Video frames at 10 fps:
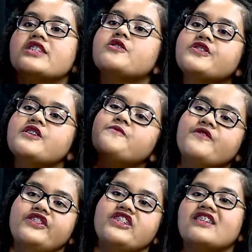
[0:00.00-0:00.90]
social
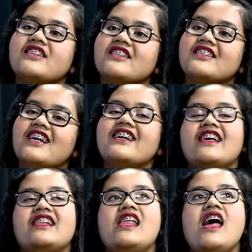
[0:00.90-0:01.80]
project, and
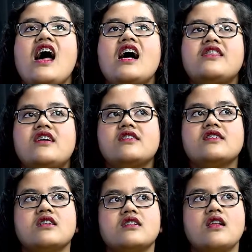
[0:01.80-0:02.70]
then there's
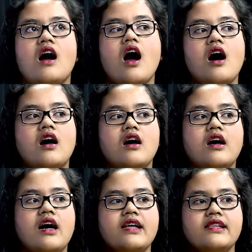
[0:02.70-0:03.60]
an
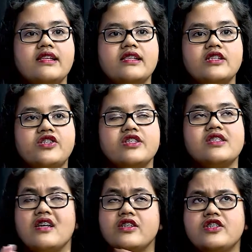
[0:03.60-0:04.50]
and then just
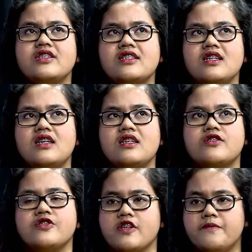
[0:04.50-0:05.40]
not just
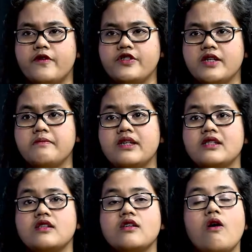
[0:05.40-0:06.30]
social project, but
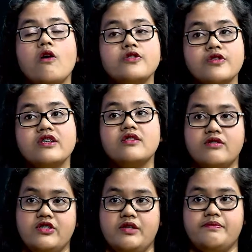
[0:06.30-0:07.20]
also
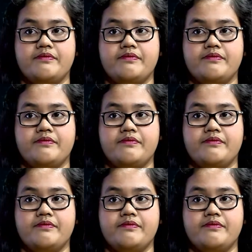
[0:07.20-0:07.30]
internship.